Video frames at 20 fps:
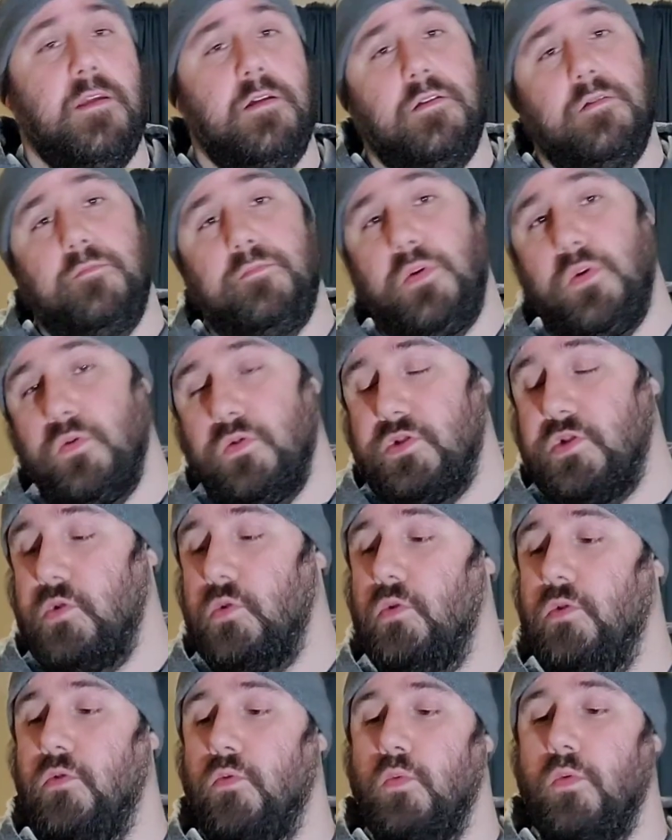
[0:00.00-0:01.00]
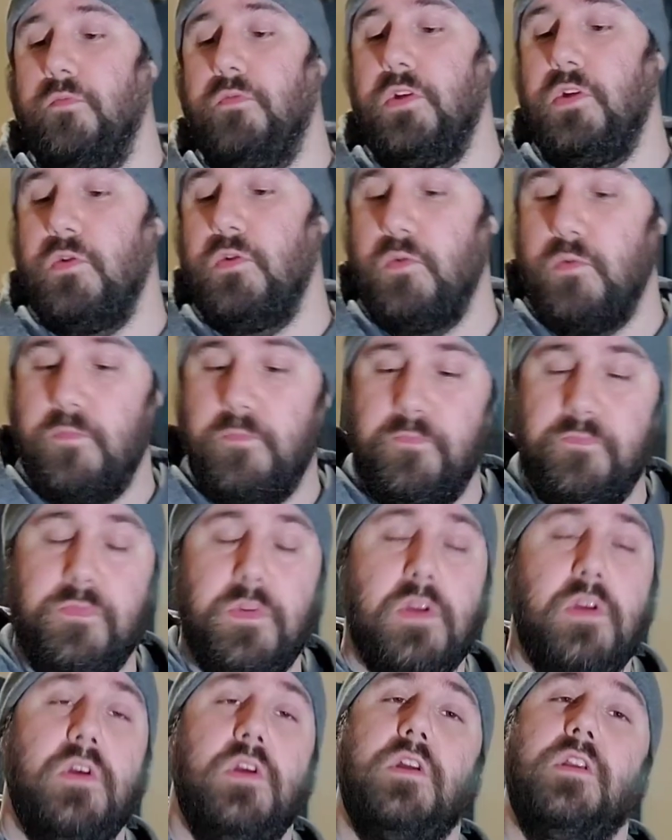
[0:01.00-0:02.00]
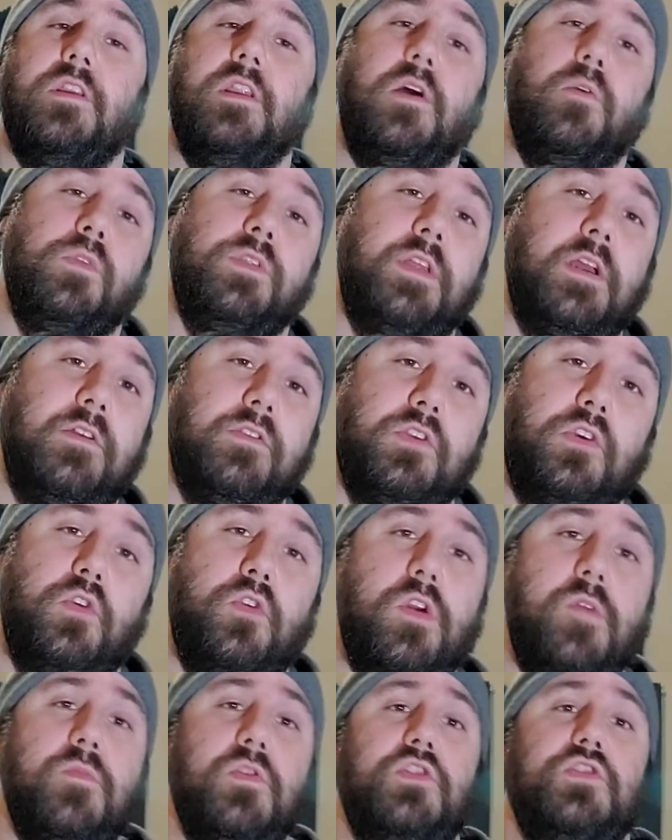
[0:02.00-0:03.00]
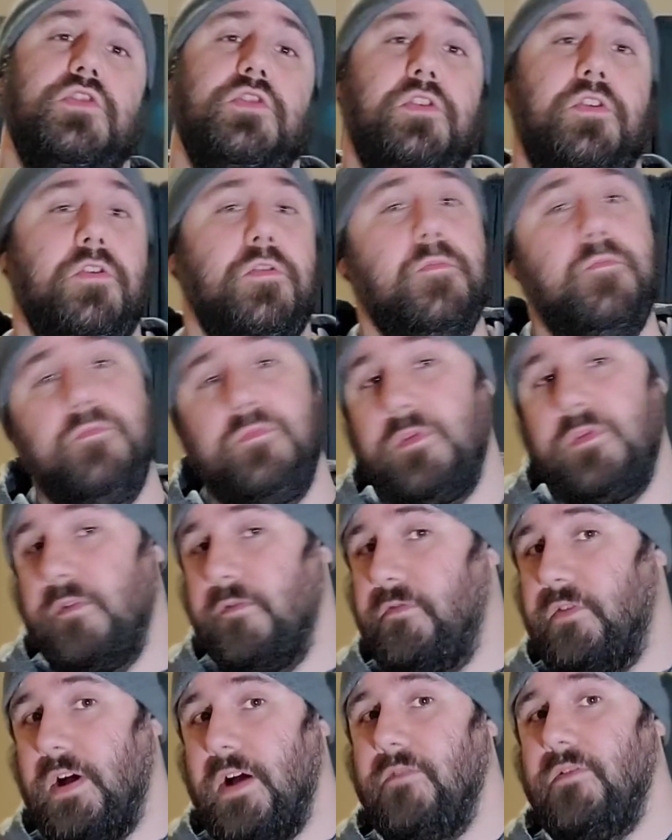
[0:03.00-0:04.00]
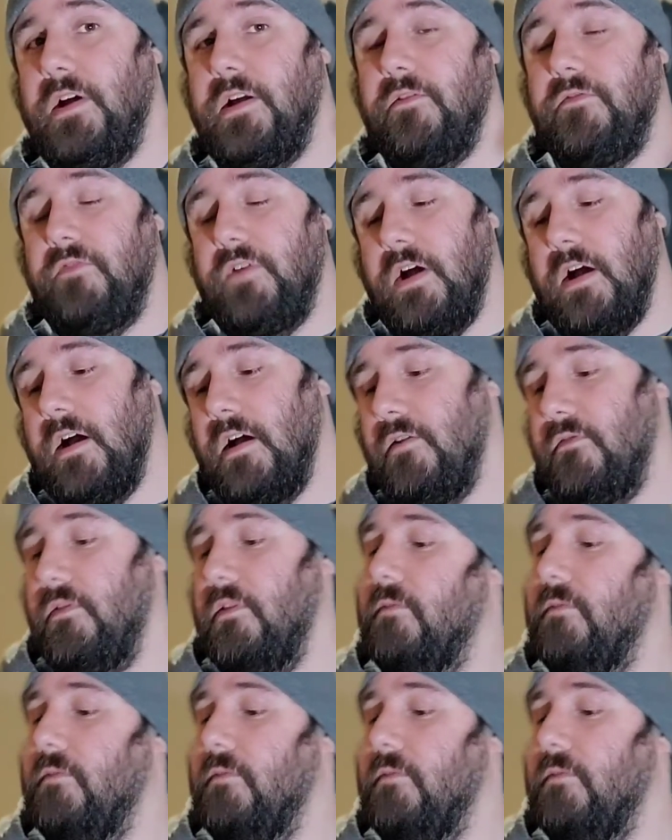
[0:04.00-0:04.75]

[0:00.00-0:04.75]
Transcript: Part 2 of the review. Now without the cream and sugar, 5 out of 5.